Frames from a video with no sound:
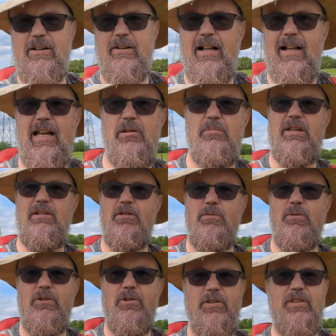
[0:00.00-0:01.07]
to go out like me for
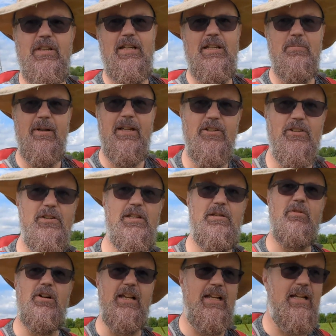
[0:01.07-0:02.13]
walks, make sure you
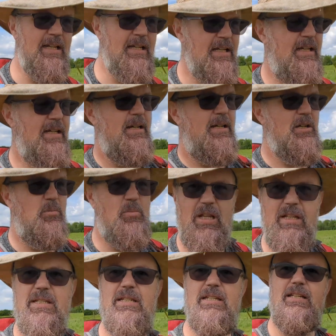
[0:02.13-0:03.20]
bring
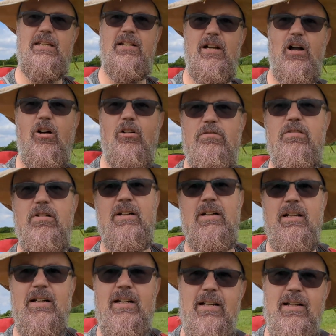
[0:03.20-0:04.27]
plenty of
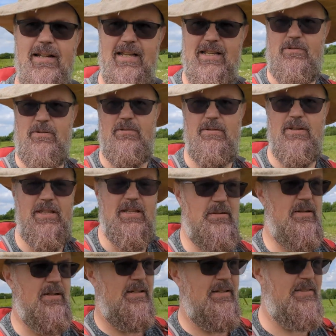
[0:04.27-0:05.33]
liquid with you.
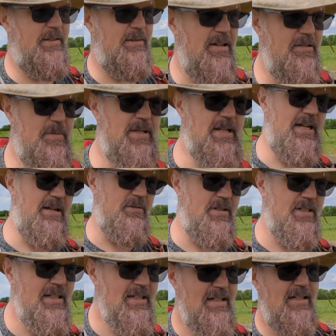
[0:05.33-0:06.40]
So I've been
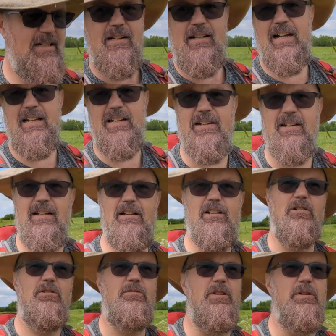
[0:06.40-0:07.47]
out, I don't know how
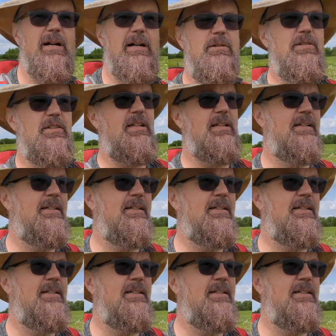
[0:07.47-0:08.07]
long, a few hours,